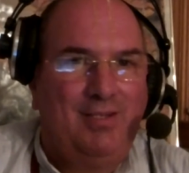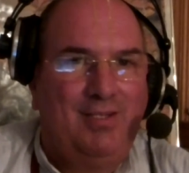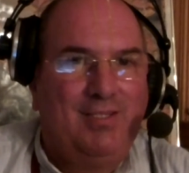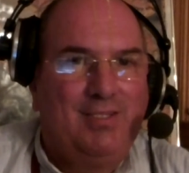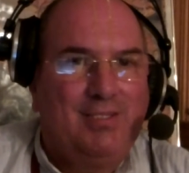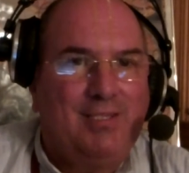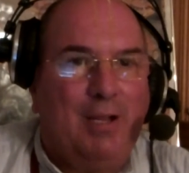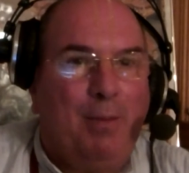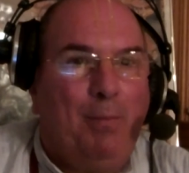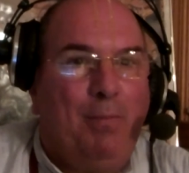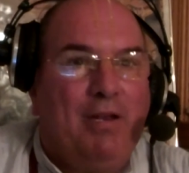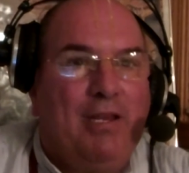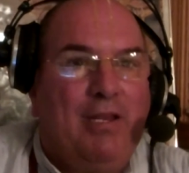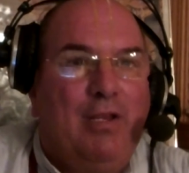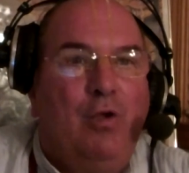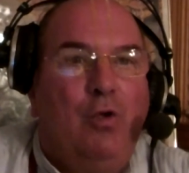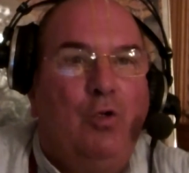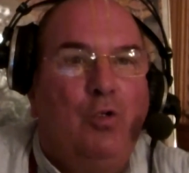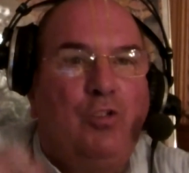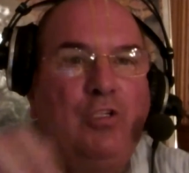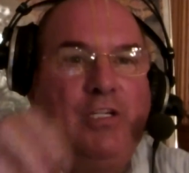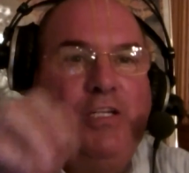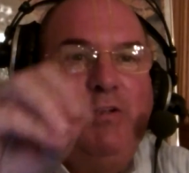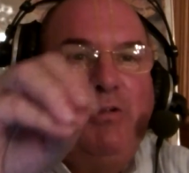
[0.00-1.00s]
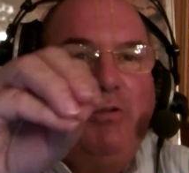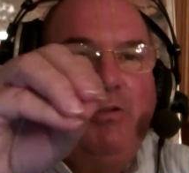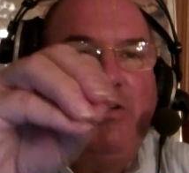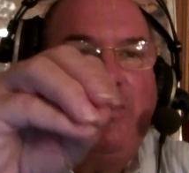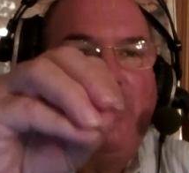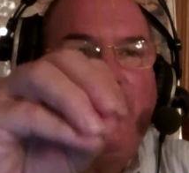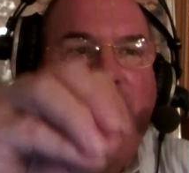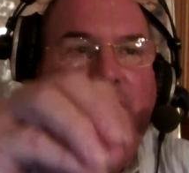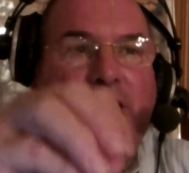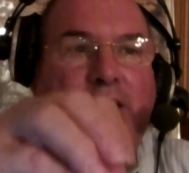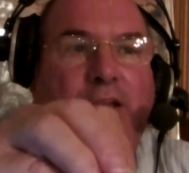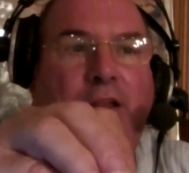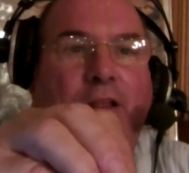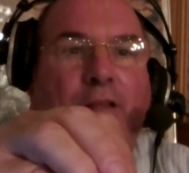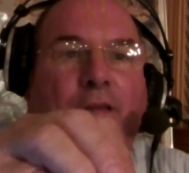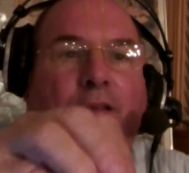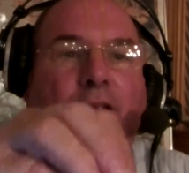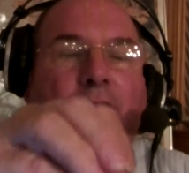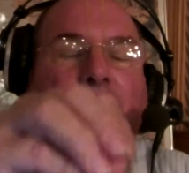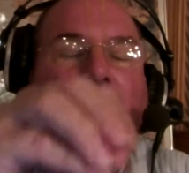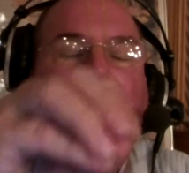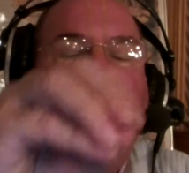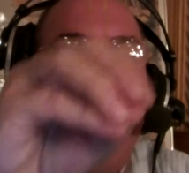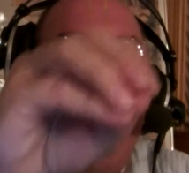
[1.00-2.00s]
Somebody who's interested
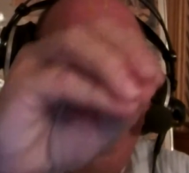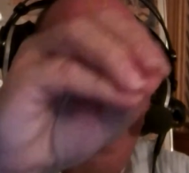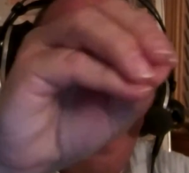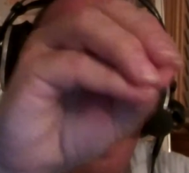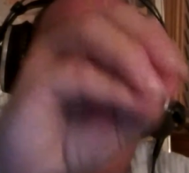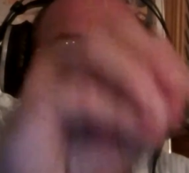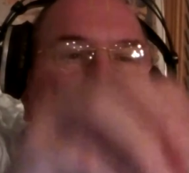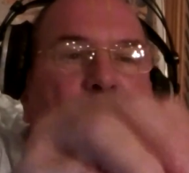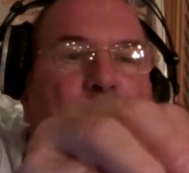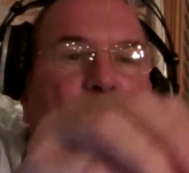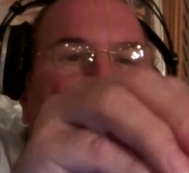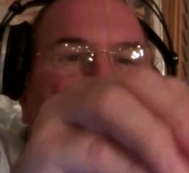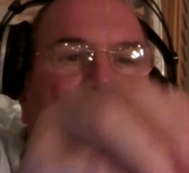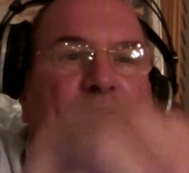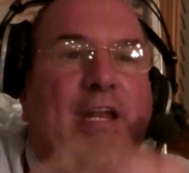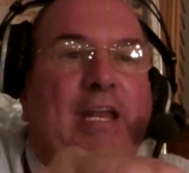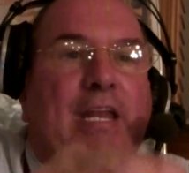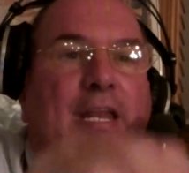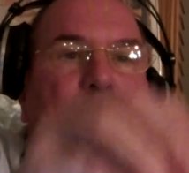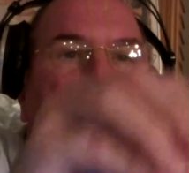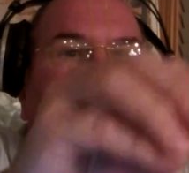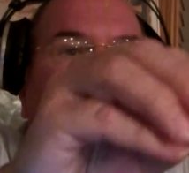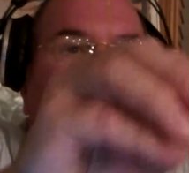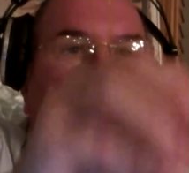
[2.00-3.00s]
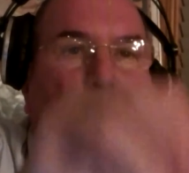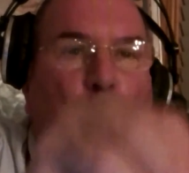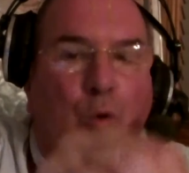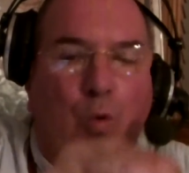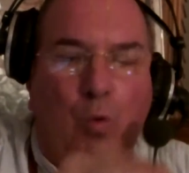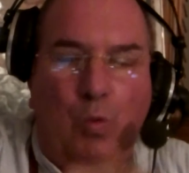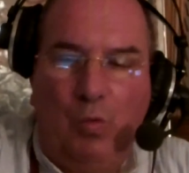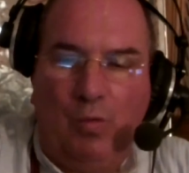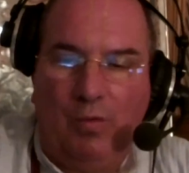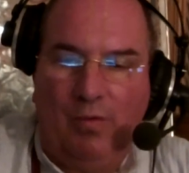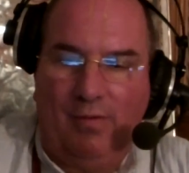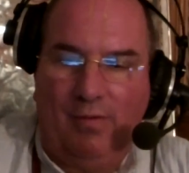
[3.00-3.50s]
in benefiting you.